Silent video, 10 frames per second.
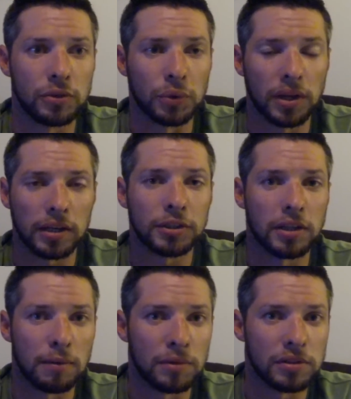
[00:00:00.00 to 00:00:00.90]
to catch
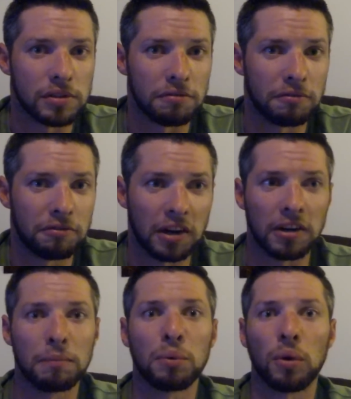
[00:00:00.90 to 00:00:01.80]
them is
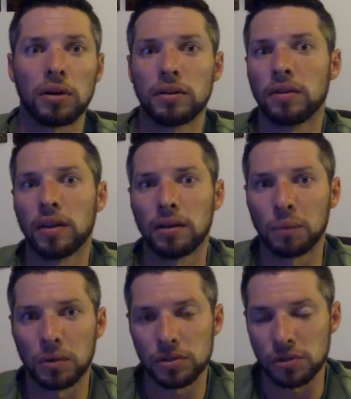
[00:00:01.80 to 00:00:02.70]
very important.
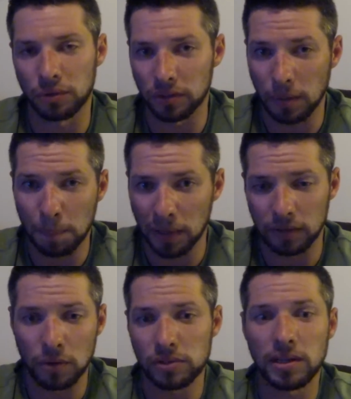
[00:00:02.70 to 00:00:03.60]
And once you really
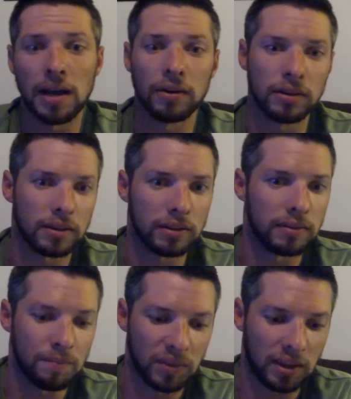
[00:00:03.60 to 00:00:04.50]
pin those down and
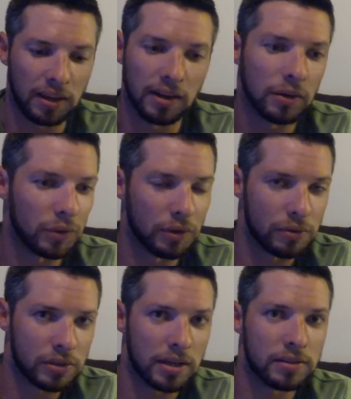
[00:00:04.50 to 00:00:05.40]
can key in on
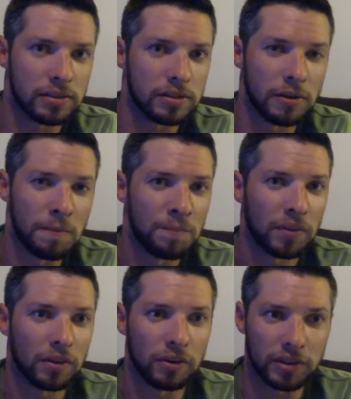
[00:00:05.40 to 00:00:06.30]
those senses,
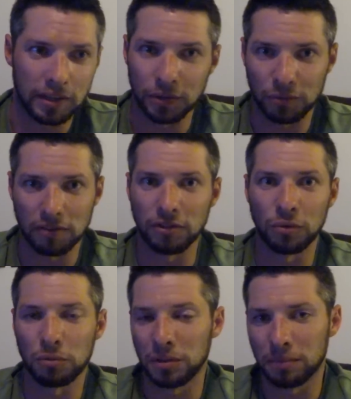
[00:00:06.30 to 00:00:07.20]
your day on the river
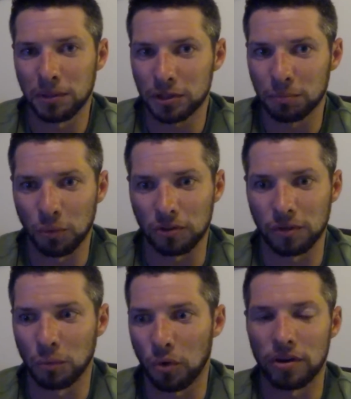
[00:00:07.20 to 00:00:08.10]
will be much more
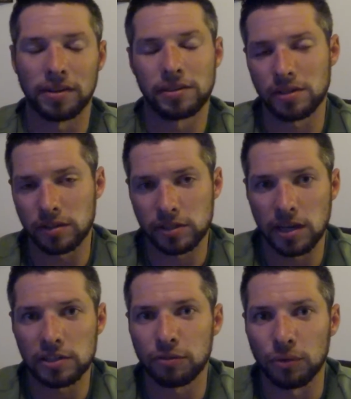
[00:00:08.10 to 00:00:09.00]
rewarding and
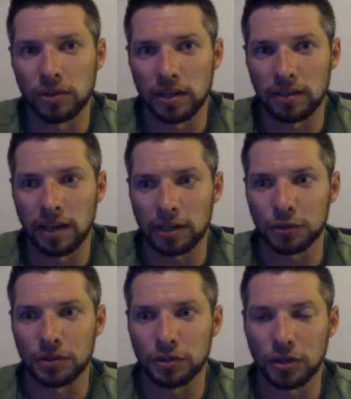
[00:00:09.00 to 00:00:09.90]
successful than
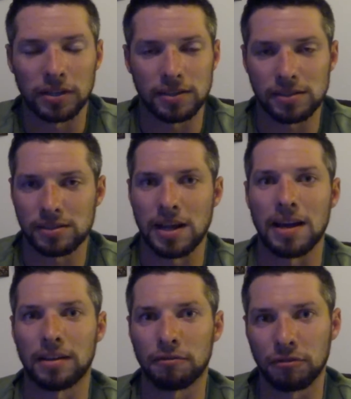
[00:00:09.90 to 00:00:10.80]
actually trying to
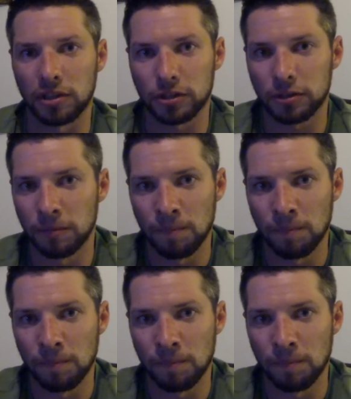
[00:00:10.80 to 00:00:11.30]
snag the fish.